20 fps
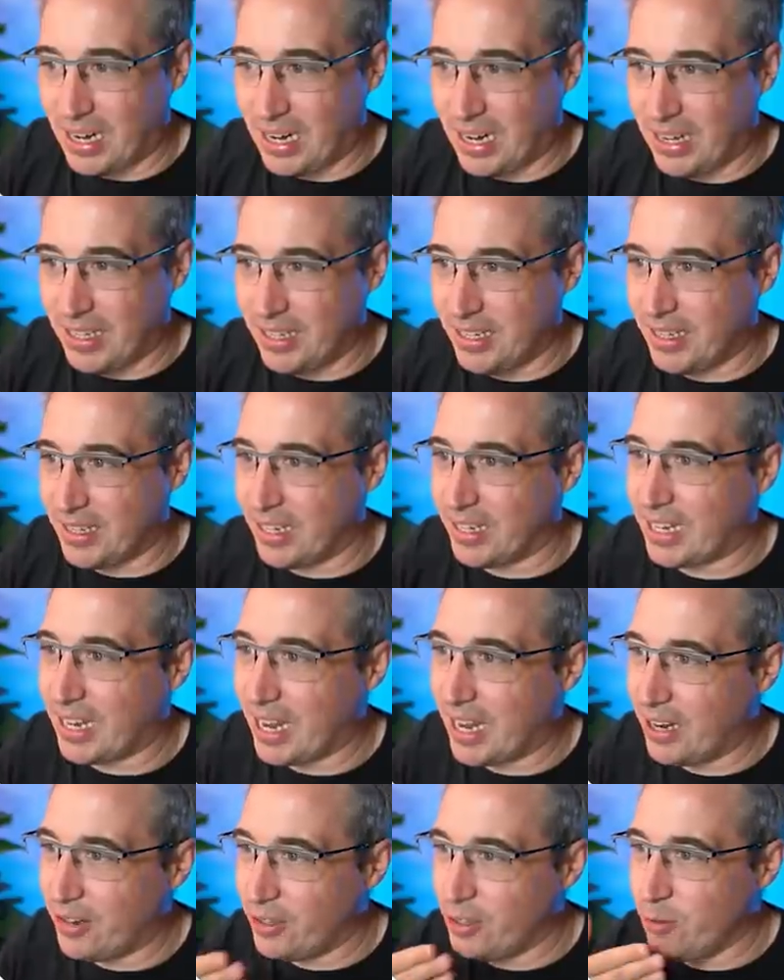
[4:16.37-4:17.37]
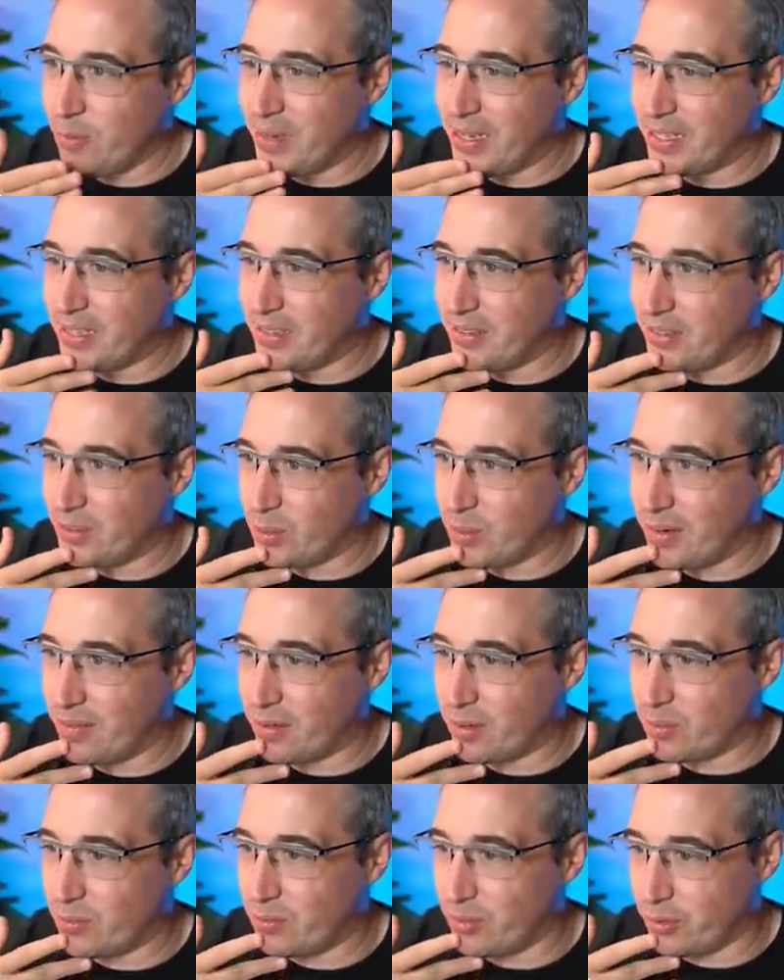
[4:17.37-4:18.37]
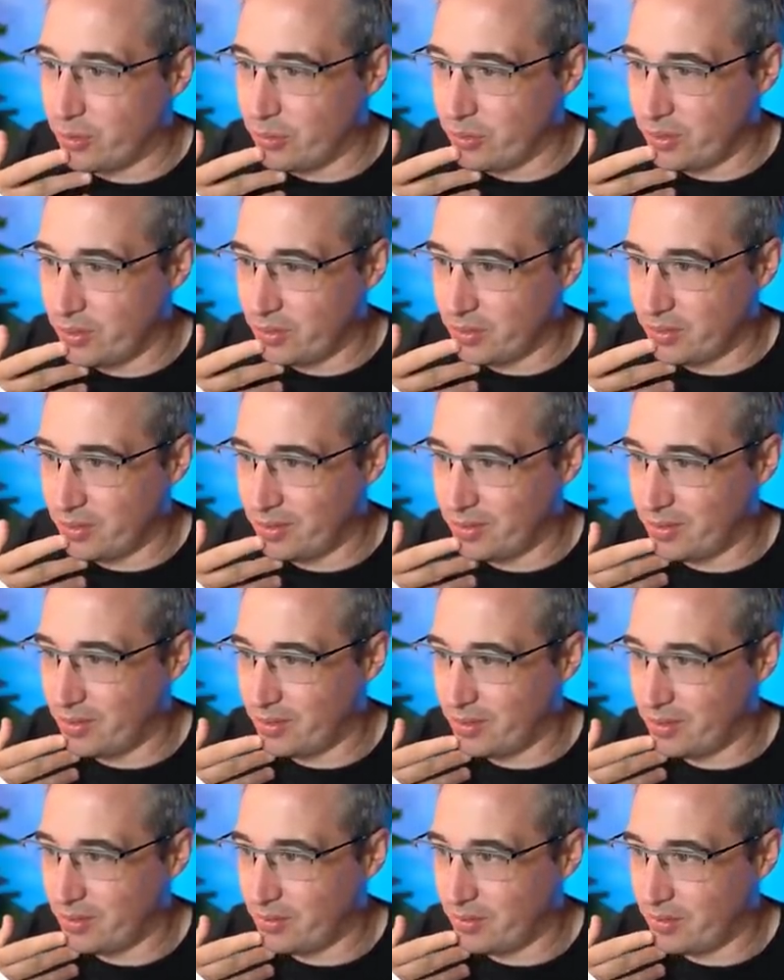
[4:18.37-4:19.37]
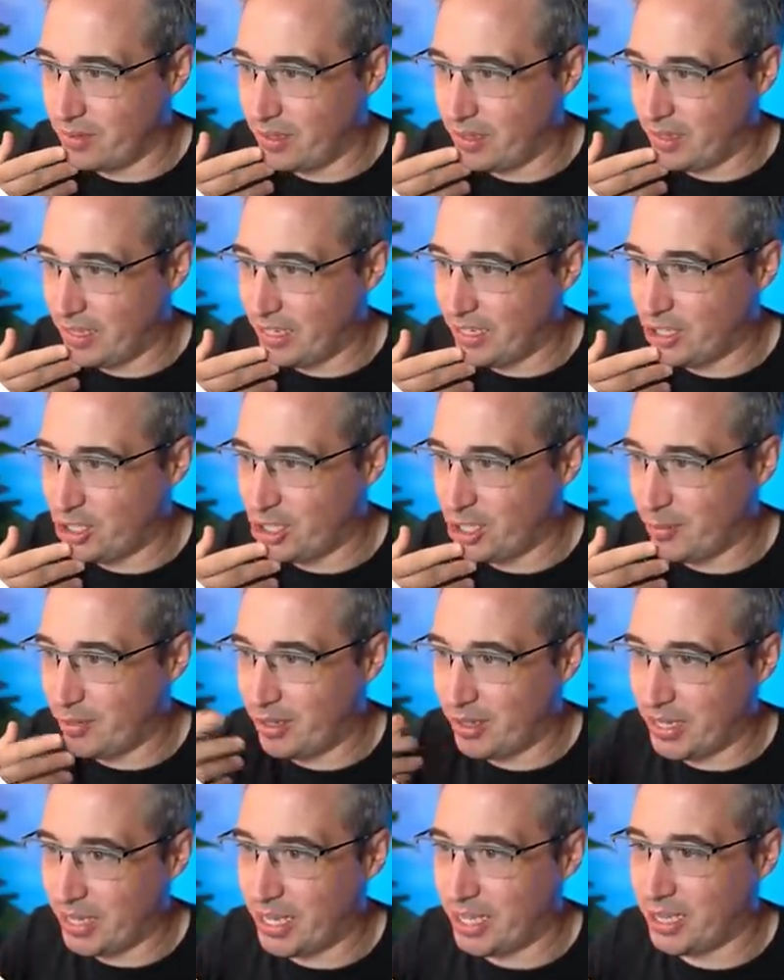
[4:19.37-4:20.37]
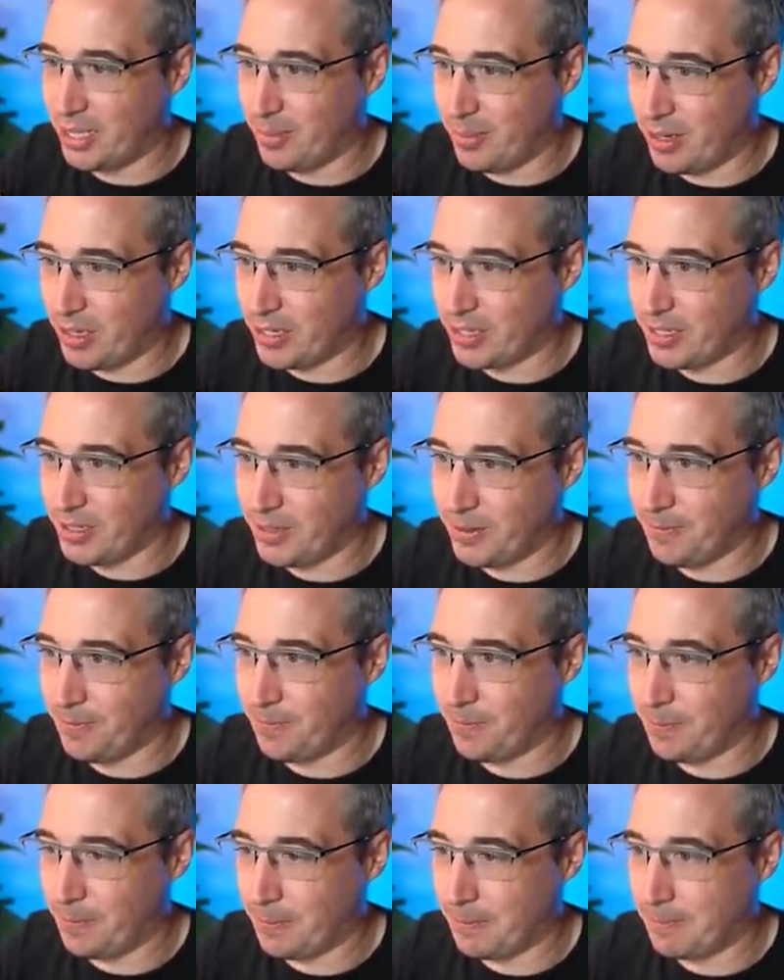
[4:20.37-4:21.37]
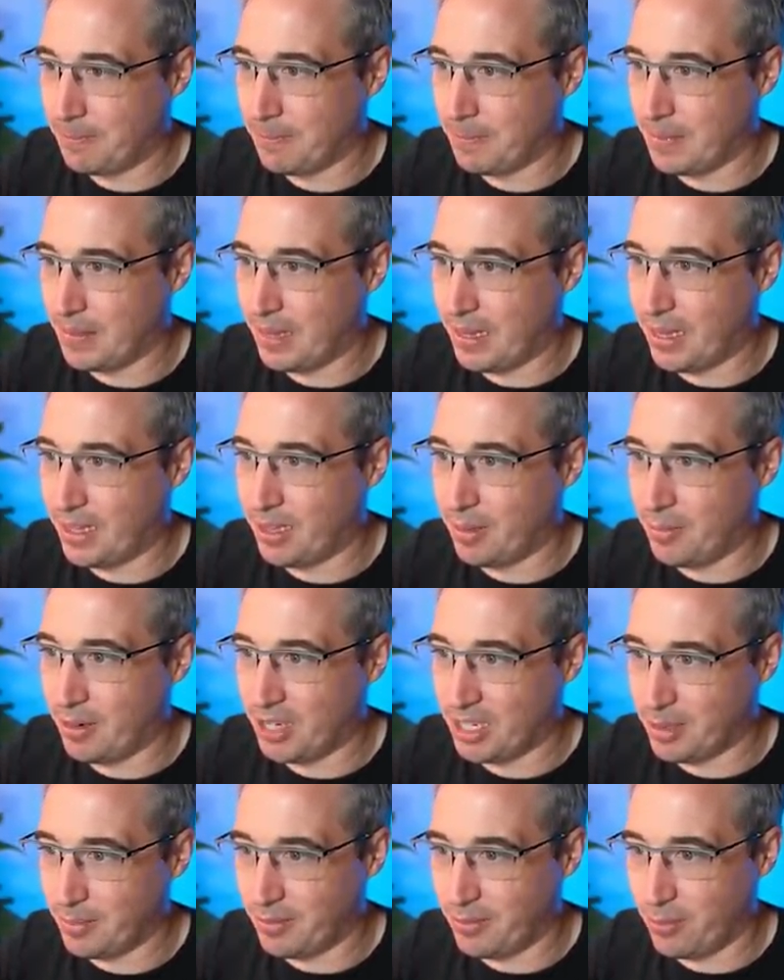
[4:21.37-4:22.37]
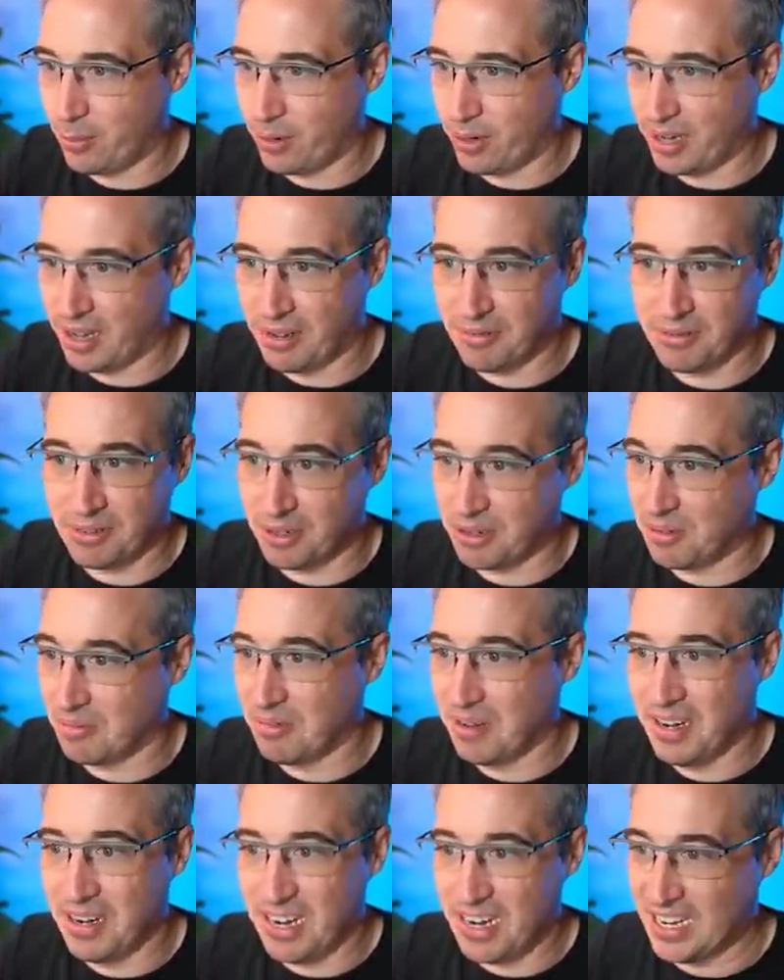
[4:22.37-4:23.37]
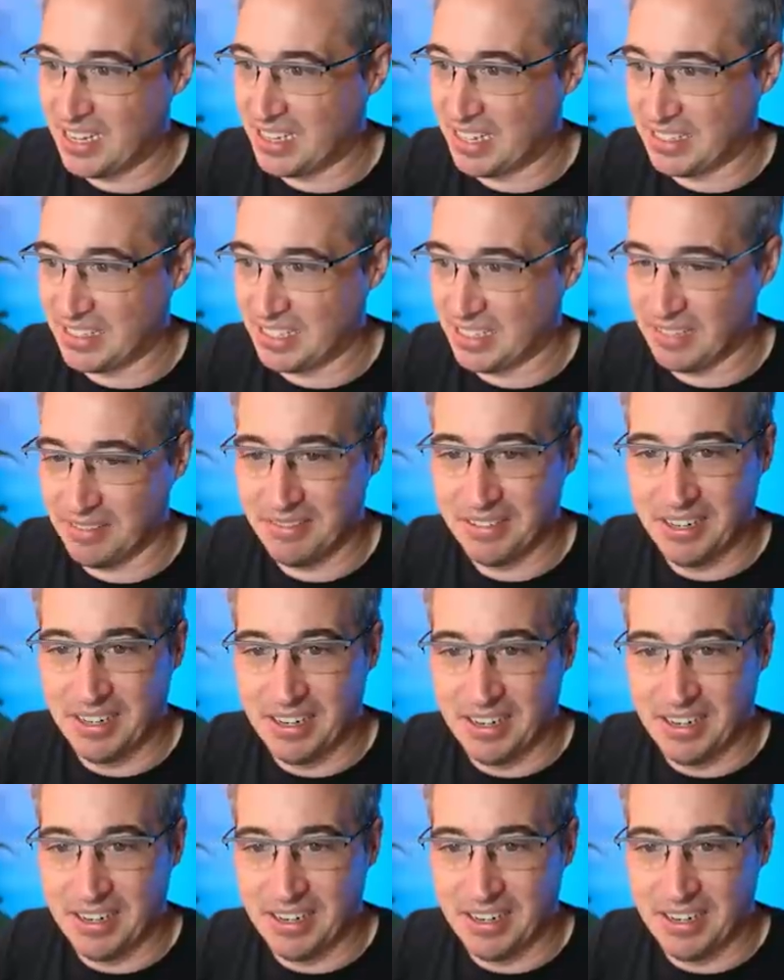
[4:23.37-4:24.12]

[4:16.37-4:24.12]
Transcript: And then like, how do you make, so we have our root, the HTML and the body and the body before and after, and that's it.